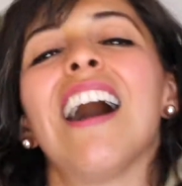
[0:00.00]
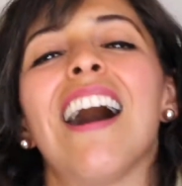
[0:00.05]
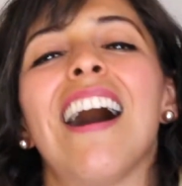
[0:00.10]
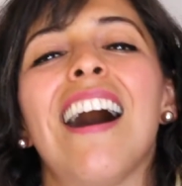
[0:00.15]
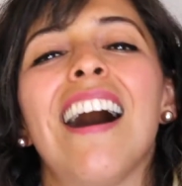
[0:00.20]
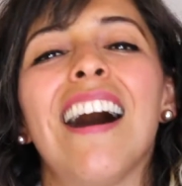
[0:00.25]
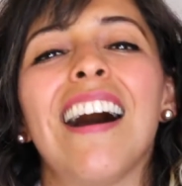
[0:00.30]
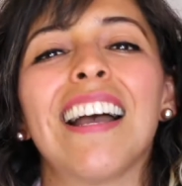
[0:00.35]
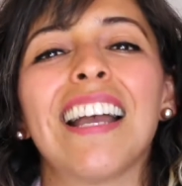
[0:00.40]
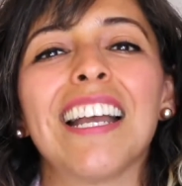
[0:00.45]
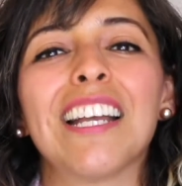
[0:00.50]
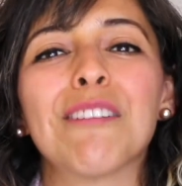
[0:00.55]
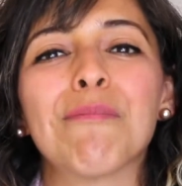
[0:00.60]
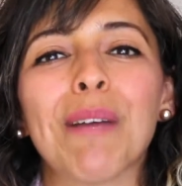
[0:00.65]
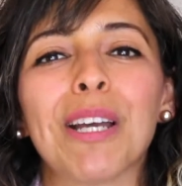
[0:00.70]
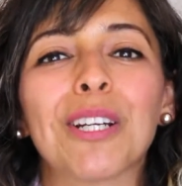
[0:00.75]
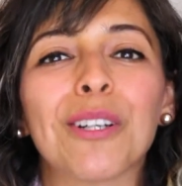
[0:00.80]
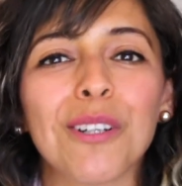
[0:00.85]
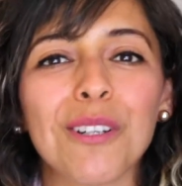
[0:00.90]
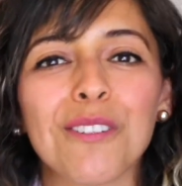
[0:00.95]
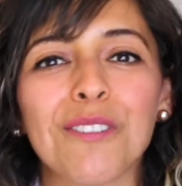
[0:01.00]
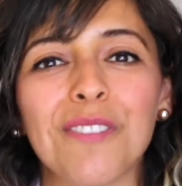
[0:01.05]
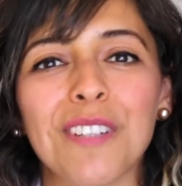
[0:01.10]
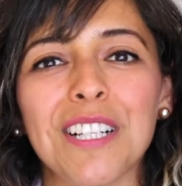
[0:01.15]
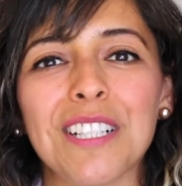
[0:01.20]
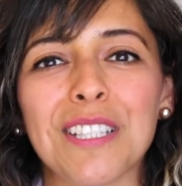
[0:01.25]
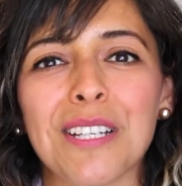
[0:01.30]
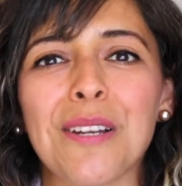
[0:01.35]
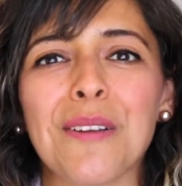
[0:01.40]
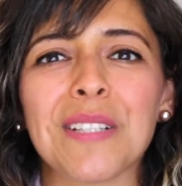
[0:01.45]
And my
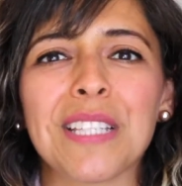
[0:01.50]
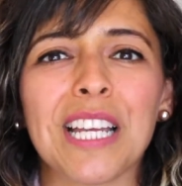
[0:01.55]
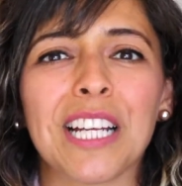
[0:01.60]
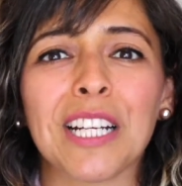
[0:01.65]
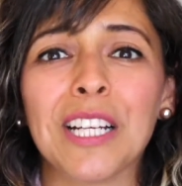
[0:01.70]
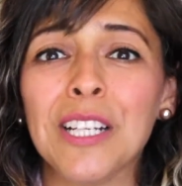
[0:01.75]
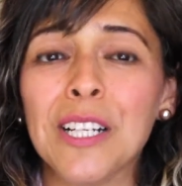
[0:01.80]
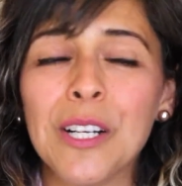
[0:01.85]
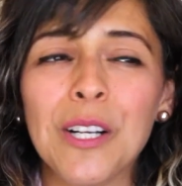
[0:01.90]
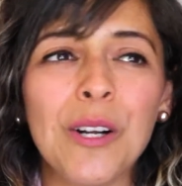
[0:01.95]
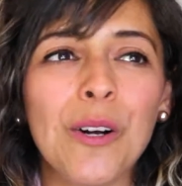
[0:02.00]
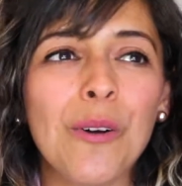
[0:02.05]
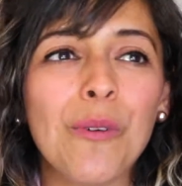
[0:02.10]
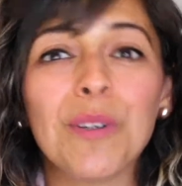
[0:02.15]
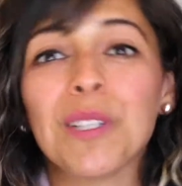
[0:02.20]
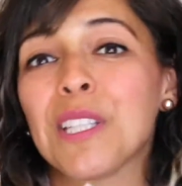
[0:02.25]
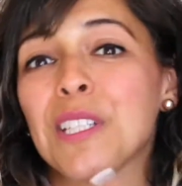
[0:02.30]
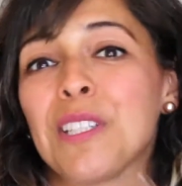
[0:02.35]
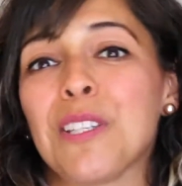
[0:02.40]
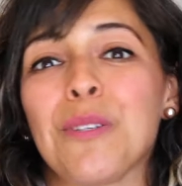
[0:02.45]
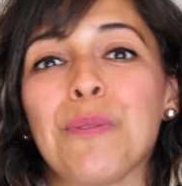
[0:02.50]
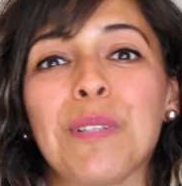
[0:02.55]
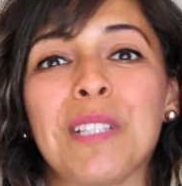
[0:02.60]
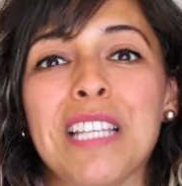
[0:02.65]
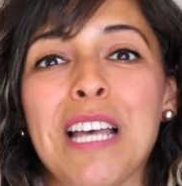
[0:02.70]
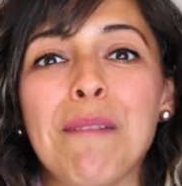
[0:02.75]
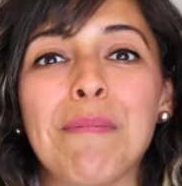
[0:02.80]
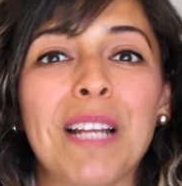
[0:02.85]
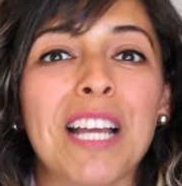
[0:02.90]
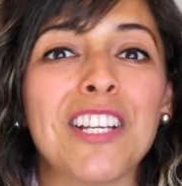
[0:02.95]
girlfriends, and I was like, well, this is what's
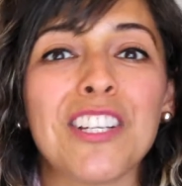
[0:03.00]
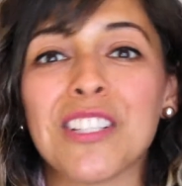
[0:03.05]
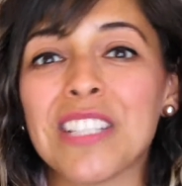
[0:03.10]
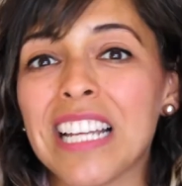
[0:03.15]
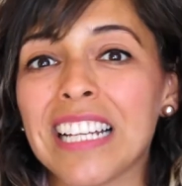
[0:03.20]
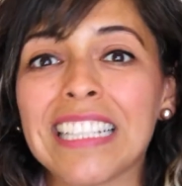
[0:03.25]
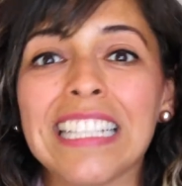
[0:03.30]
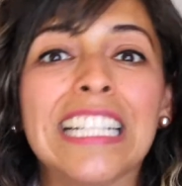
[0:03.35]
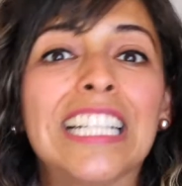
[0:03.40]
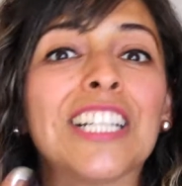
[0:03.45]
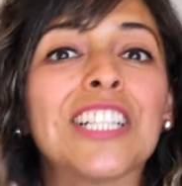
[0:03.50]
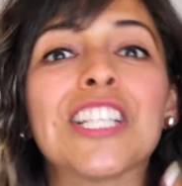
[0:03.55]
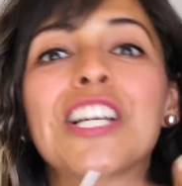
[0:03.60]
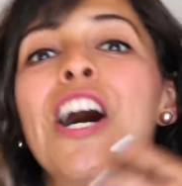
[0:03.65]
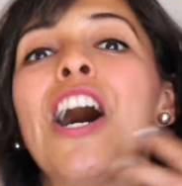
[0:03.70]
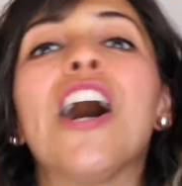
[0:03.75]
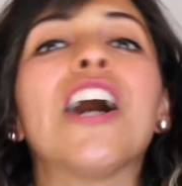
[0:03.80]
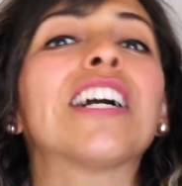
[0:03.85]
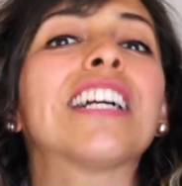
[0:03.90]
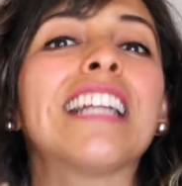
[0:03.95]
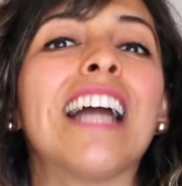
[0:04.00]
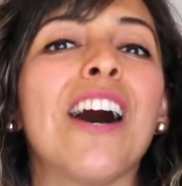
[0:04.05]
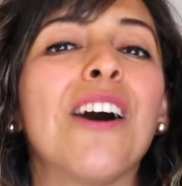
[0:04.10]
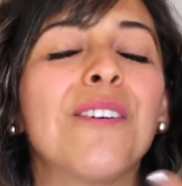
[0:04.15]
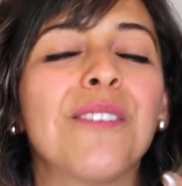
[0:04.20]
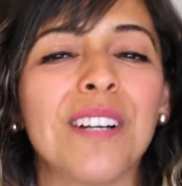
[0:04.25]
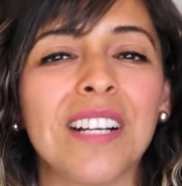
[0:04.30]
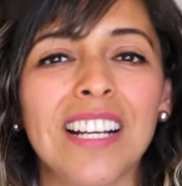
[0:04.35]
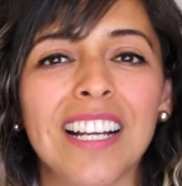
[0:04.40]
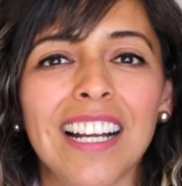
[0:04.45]
happening. I just like need to talk it
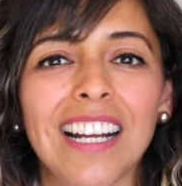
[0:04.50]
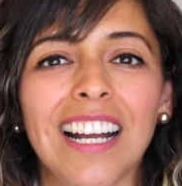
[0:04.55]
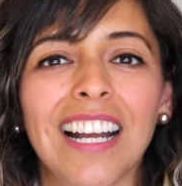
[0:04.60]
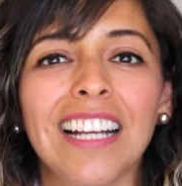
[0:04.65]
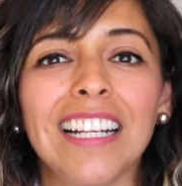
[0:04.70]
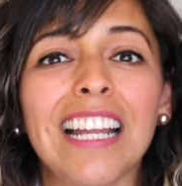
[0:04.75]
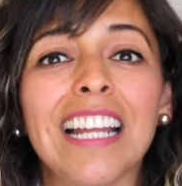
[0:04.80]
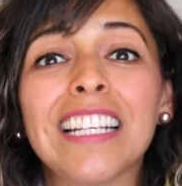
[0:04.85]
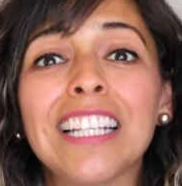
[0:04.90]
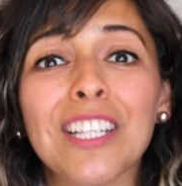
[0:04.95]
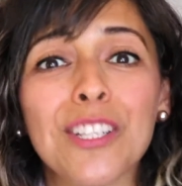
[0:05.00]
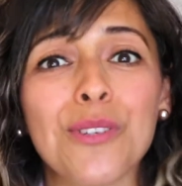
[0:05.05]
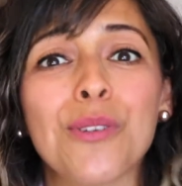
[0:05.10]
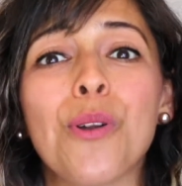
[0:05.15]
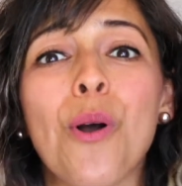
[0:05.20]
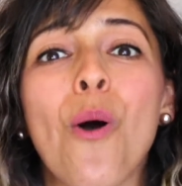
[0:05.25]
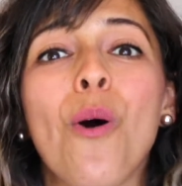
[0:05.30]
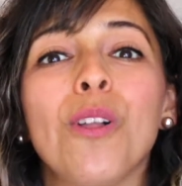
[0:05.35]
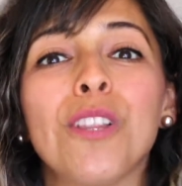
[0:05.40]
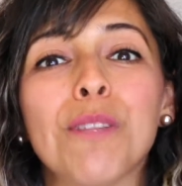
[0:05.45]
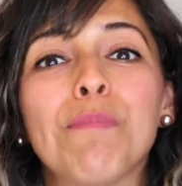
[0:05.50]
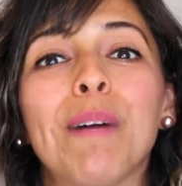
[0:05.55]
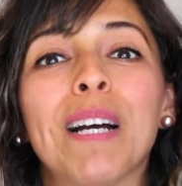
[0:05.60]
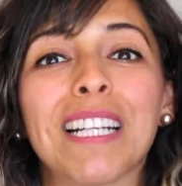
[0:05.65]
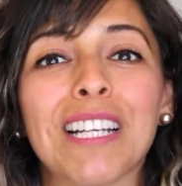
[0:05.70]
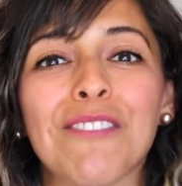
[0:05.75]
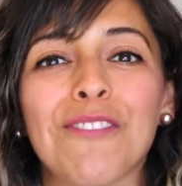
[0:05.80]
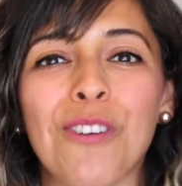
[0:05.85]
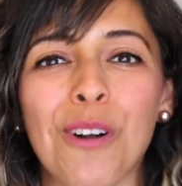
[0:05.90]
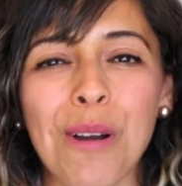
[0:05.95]
out, and I need you to hold the
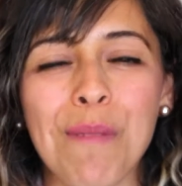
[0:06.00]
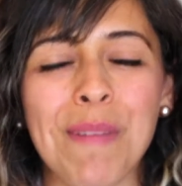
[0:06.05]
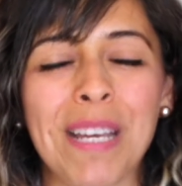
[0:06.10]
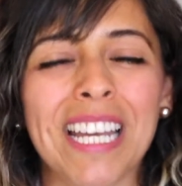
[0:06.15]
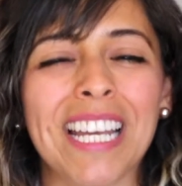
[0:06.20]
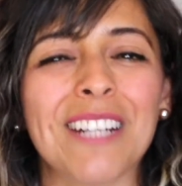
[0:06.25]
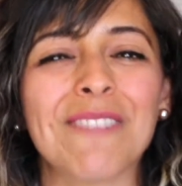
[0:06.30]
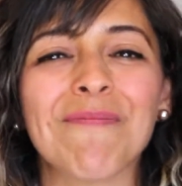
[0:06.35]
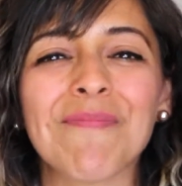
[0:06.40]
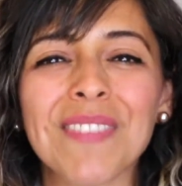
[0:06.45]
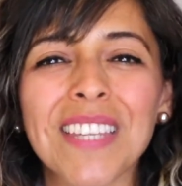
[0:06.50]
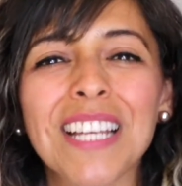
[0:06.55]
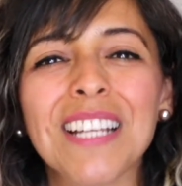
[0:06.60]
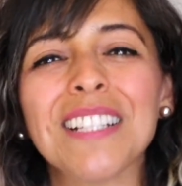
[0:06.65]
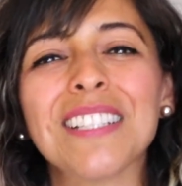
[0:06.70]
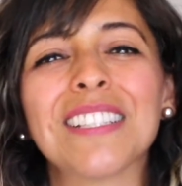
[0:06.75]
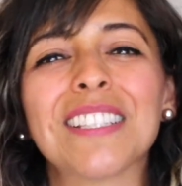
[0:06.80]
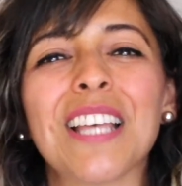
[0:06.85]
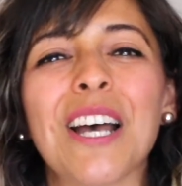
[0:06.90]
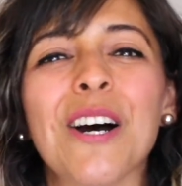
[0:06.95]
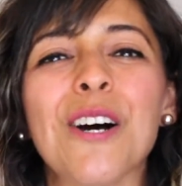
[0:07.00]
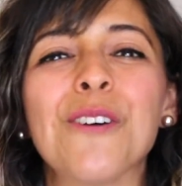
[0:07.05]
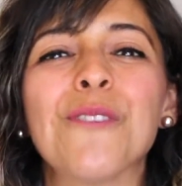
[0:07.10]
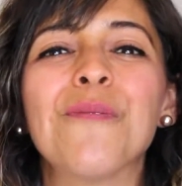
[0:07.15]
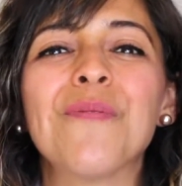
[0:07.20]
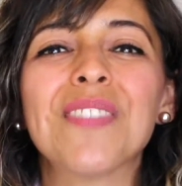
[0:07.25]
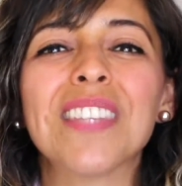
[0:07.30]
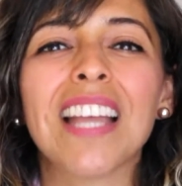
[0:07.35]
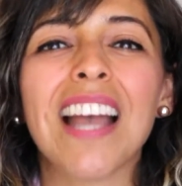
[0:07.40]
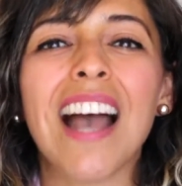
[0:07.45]
bucket for me. So
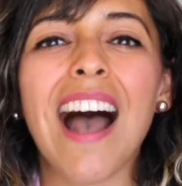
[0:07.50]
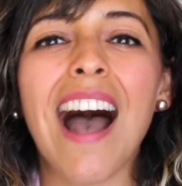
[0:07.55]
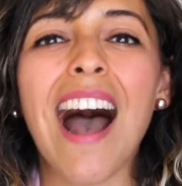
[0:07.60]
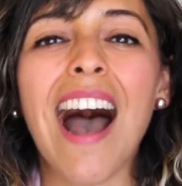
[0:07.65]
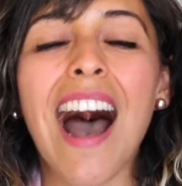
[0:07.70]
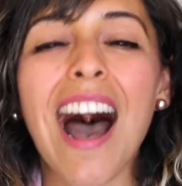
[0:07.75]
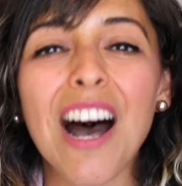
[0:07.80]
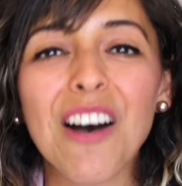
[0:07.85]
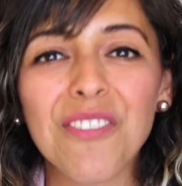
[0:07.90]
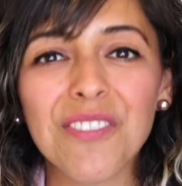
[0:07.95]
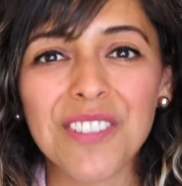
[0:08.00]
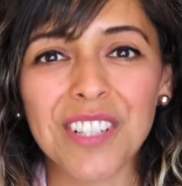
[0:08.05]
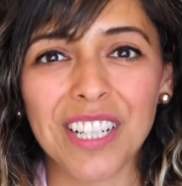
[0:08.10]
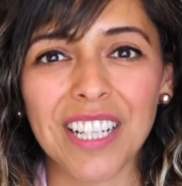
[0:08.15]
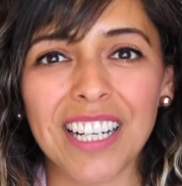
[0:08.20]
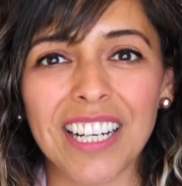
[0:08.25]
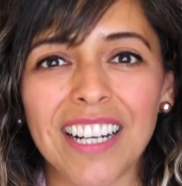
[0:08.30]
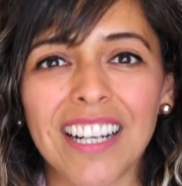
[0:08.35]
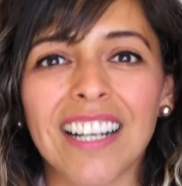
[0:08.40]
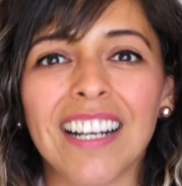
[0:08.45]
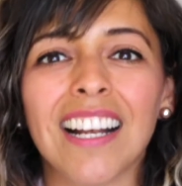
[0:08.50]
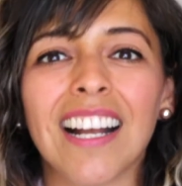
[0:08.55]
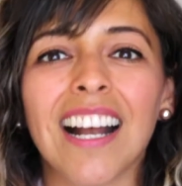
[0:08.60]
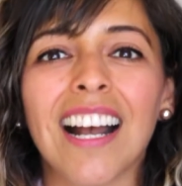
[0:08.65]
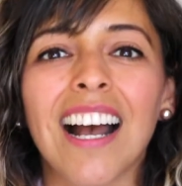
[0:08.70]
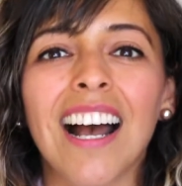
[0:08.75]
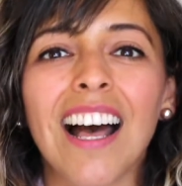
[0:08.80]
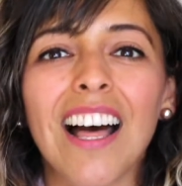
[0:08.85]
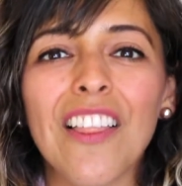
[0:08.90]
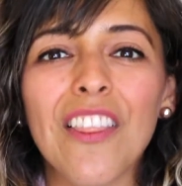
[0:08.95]
after
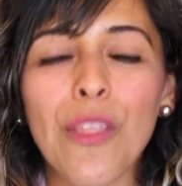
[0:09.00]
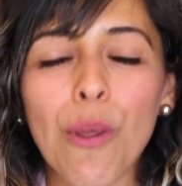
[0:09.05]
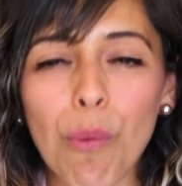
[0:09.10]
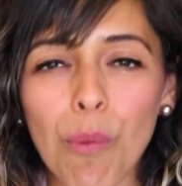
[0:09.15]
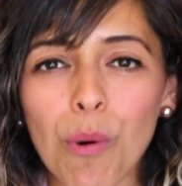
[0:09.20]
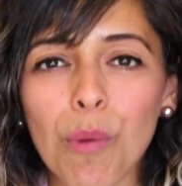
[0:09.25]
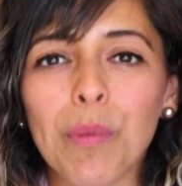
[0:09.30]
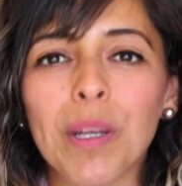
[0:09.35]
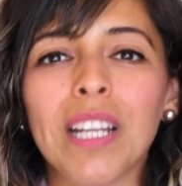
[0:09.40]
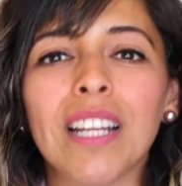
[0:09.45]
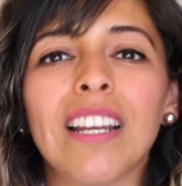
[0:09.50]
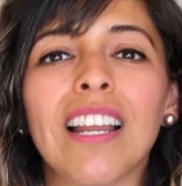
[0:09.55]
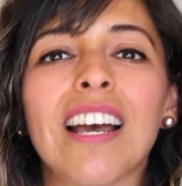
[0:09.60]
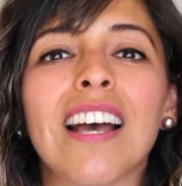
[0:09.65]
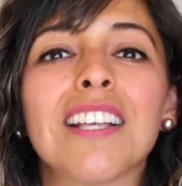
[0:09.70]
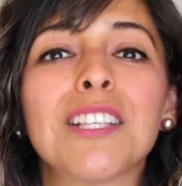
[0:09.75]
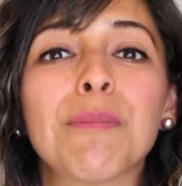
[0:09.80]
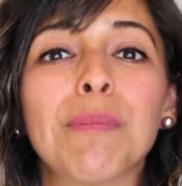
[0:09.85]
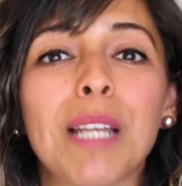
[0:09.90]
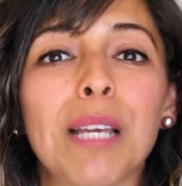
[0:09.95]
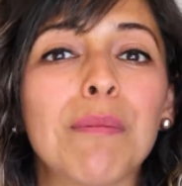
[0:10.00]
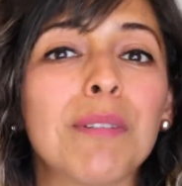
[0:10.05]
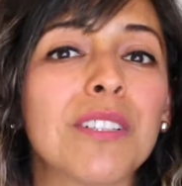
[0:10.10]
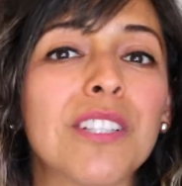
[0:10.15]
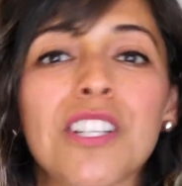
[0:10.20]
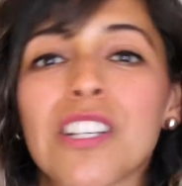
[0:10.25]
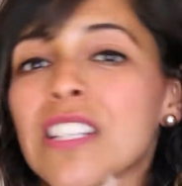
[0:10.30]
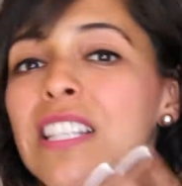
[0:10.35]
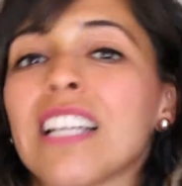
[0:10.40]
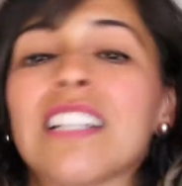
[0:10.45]
the woman has been able to
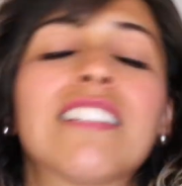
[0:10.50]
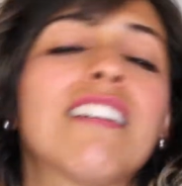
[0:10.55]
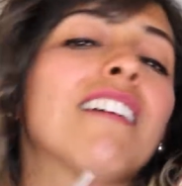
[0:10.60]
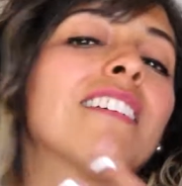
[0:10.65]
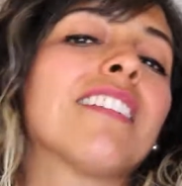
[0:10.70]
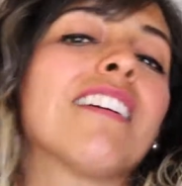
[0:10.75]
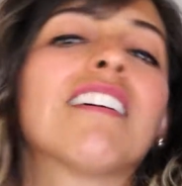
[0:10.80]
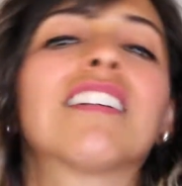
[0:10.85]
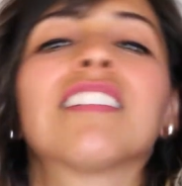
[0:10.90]
just like talk,